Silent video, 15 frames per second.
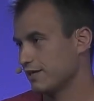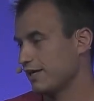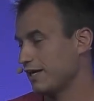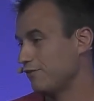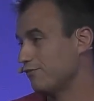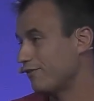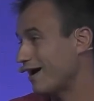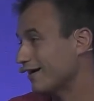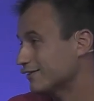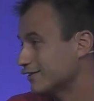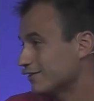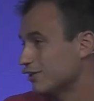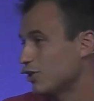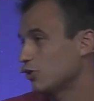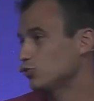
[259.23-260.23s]
In
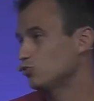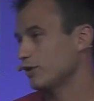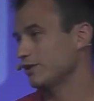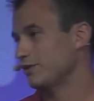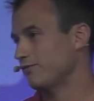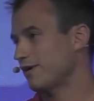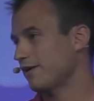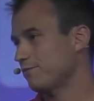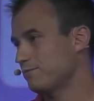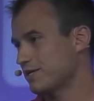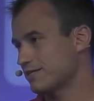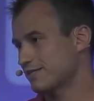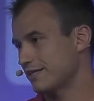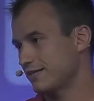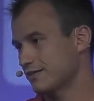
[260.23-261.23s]
fact,
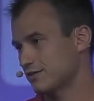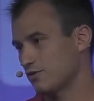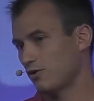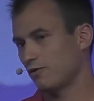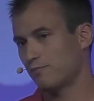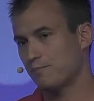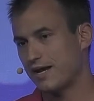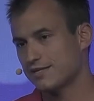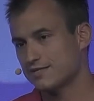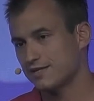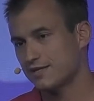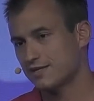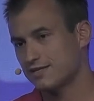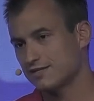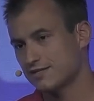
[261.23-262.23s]
25% of
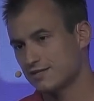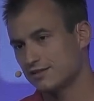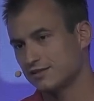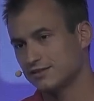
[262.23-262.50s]
Mexicans